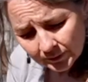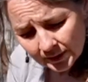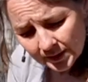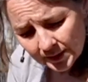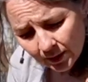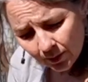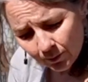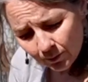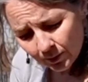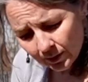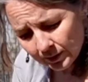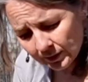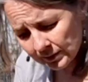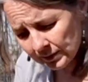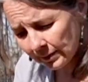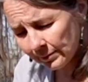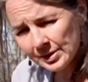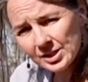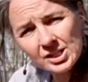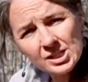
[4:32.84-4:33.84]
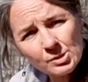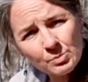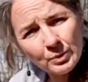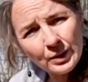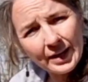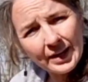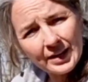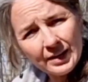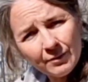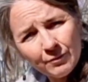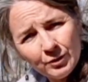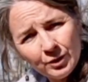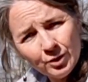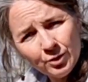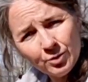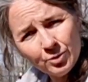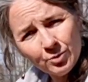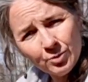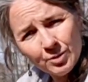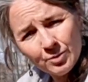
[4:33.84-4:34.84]
So let me just plant a
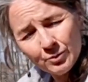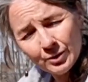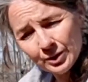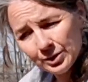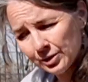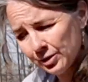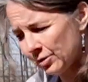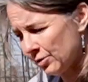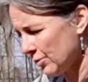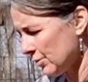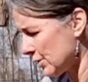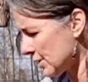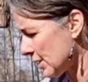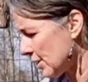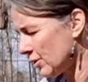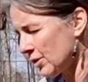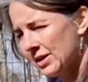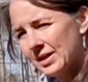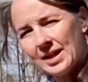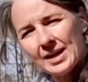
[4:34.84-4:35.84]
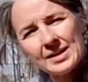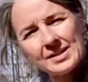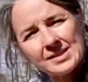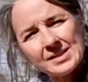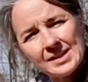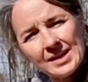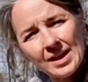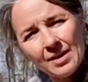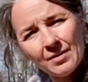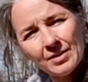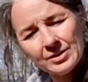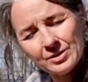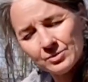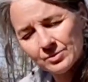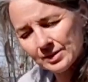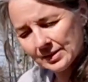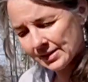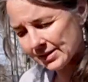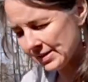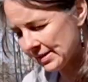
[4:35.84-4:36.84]
few with you so you can kind of see how I do
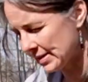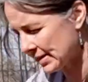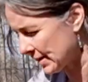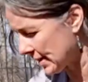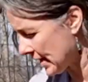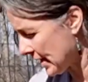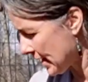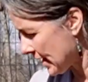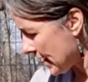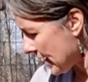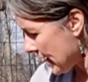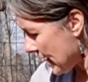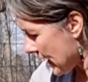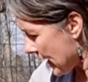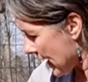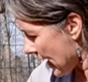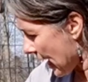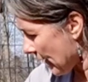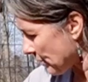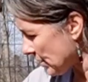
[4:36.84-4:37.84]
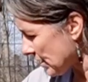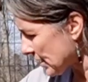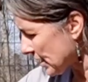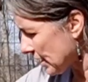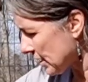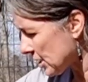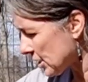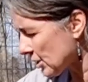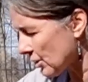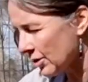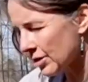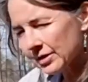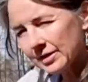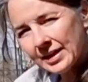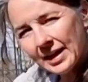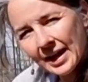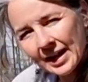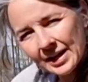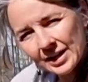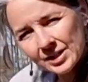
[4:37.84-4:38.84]
this. I'm just going to start on
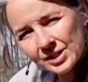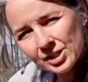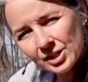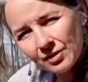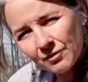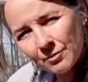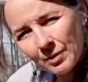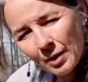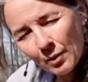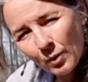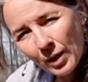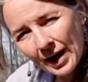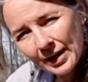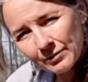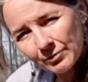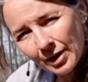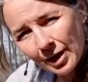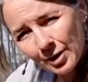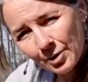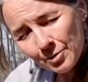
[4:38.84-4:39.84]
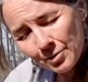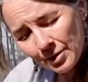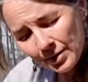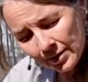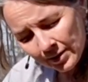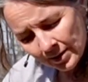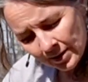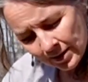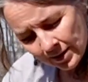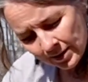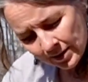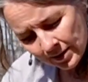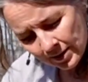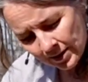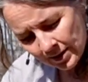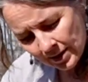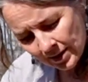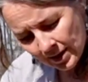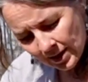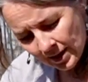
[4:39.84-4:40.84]
the edge of my wide row,
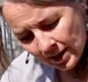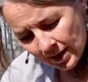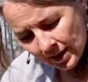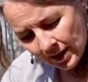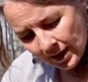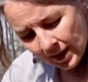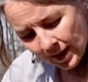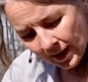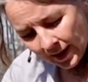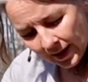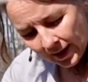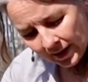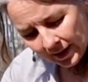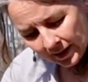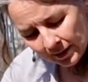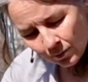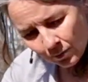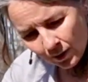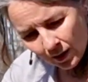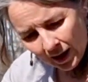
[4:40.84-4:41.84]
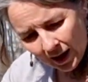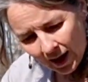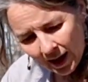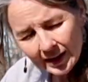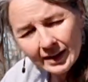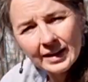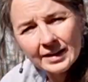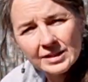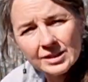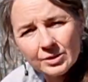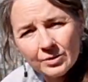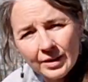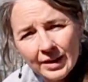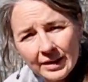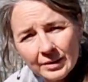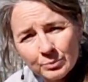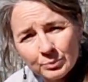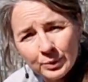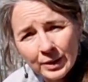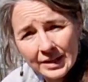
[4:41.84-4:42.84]
and I like to go
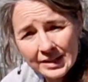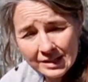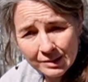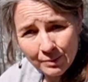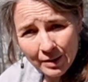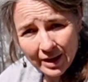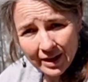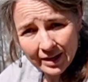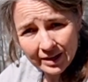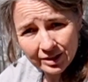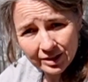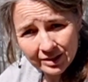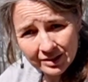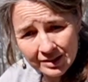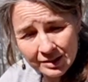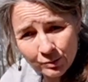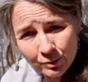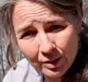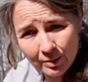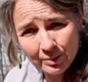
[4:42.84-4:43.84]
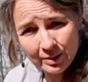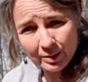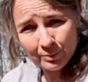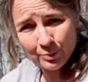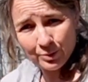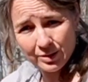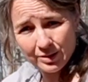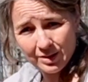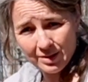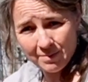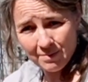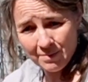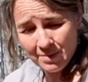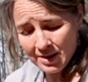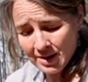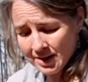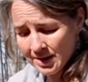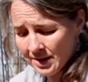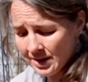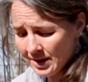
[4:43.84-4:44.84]
ahead and place my onions where I'm going to put them,
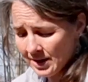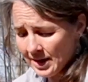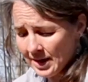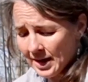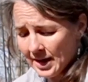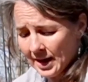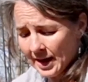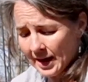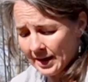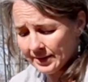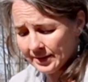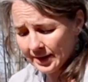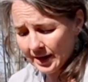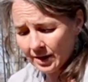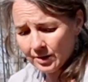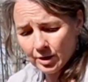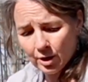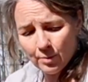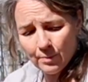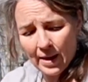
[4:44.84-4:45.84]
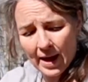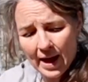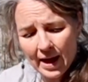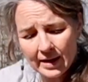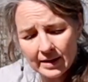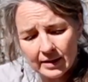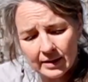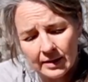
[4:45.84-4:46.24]
and then I'll go back